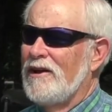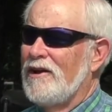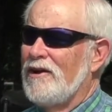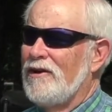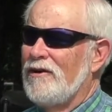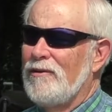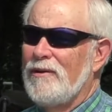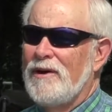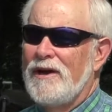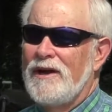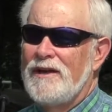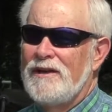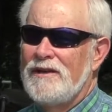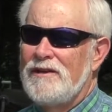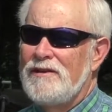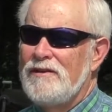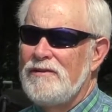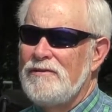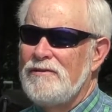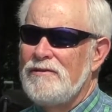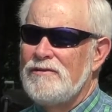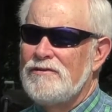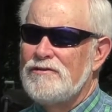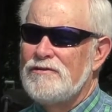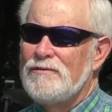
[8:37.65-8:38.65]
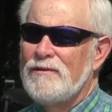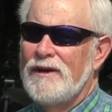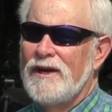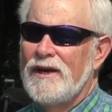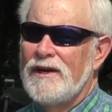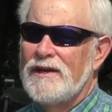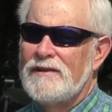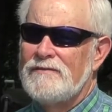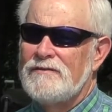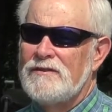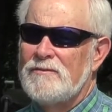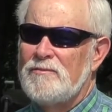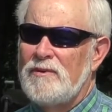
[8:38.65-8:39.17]
owe a huge
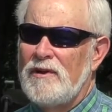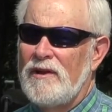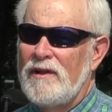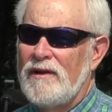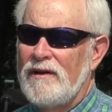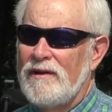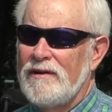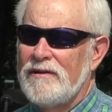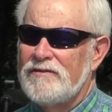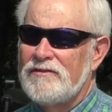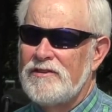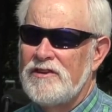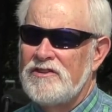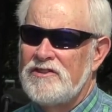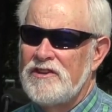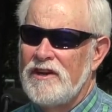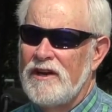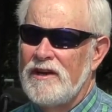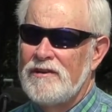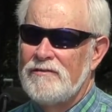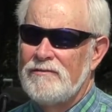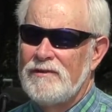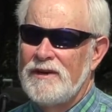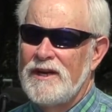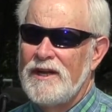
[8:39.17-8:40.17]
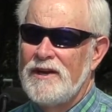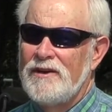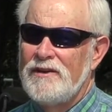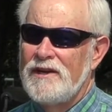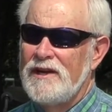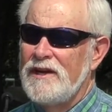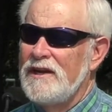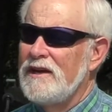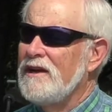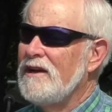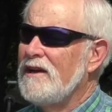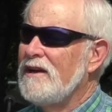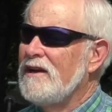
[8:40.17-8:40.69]
round of applause to John
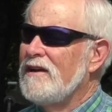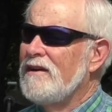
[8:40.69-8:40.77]
Rainone